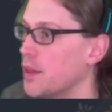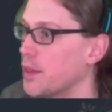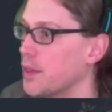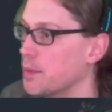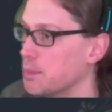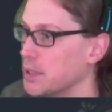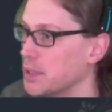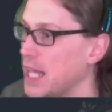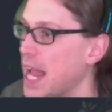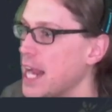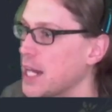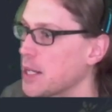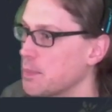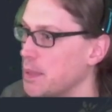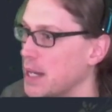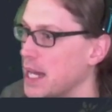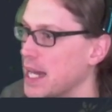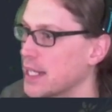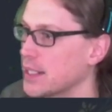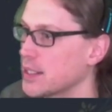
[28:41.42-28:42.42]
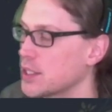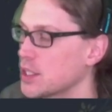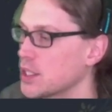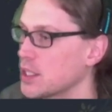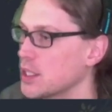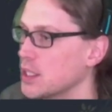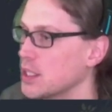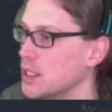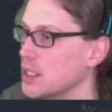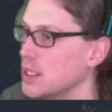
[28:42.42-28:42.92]
The black
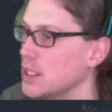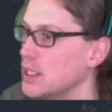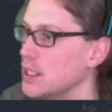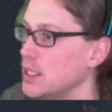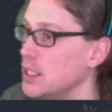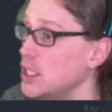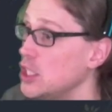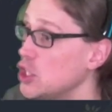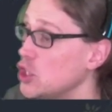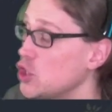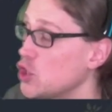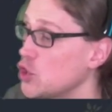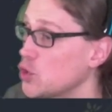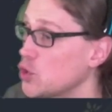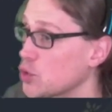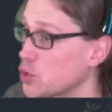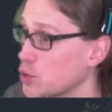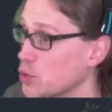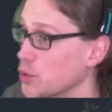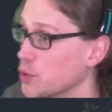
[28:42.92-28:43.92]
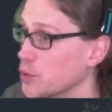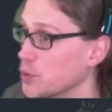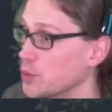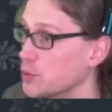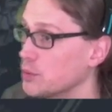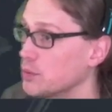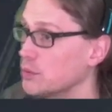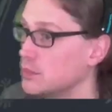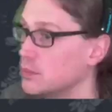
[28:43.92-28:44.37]
box is true.